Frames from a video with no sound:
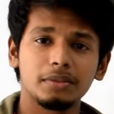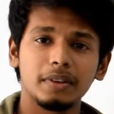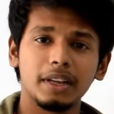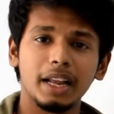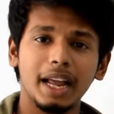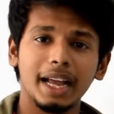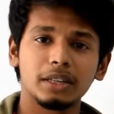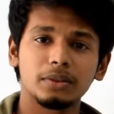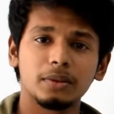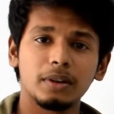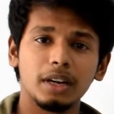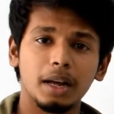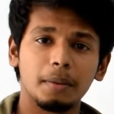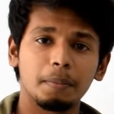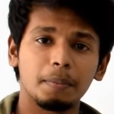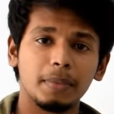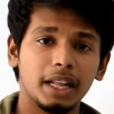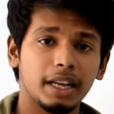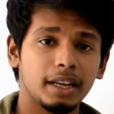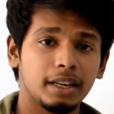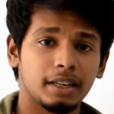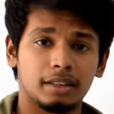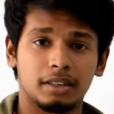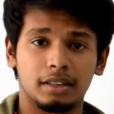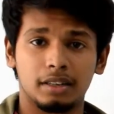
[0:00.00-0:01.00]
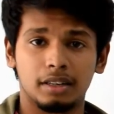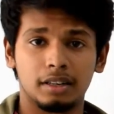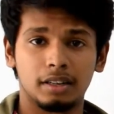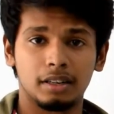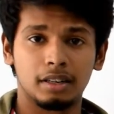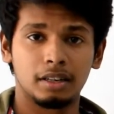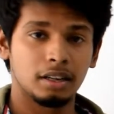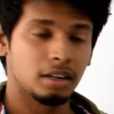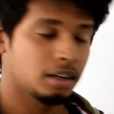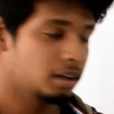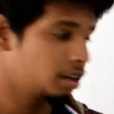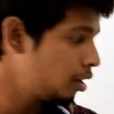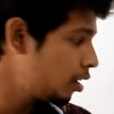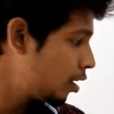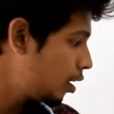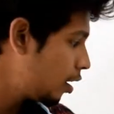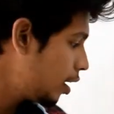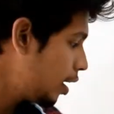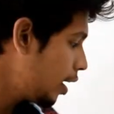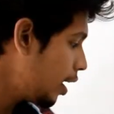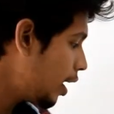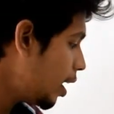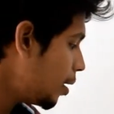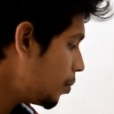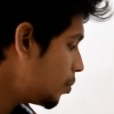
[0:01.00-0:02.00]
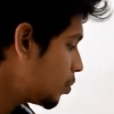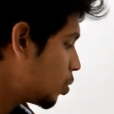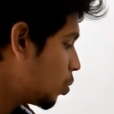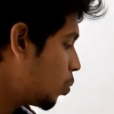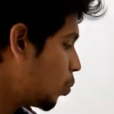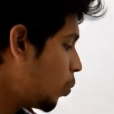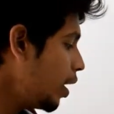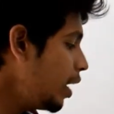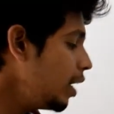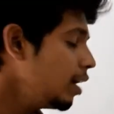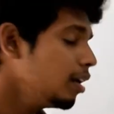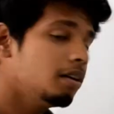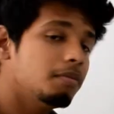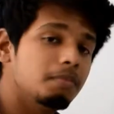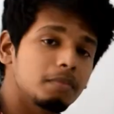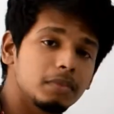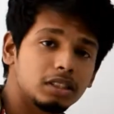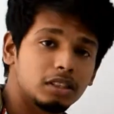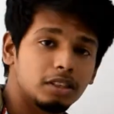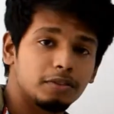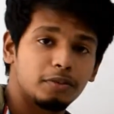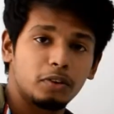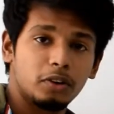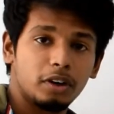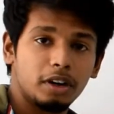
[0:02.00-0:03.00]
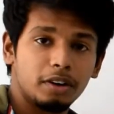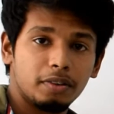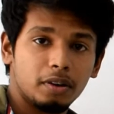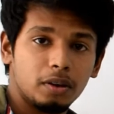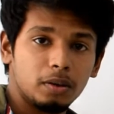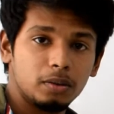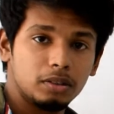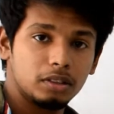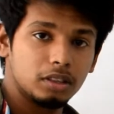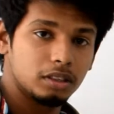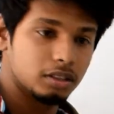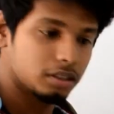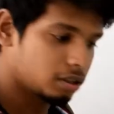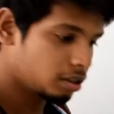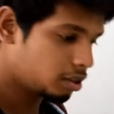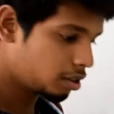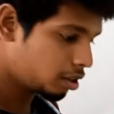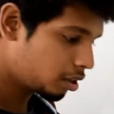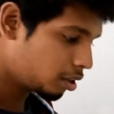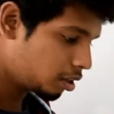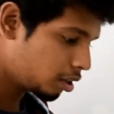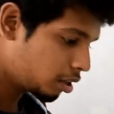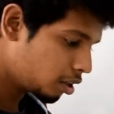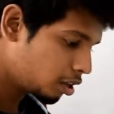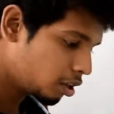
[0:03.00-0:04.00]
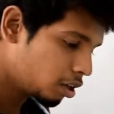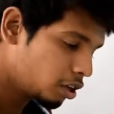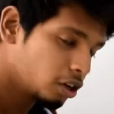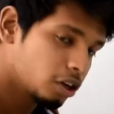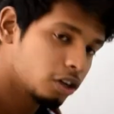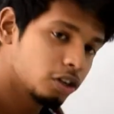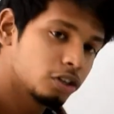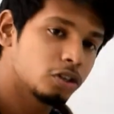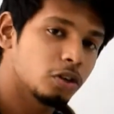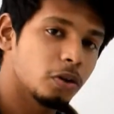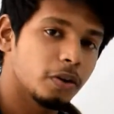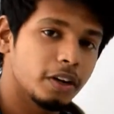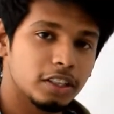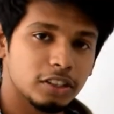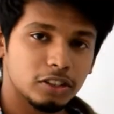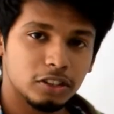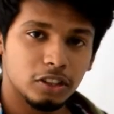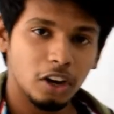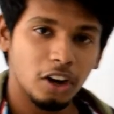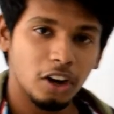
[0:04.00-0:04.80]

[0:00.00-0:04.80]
he actually apply it? It comes, why did Mr. Fourier found this? So it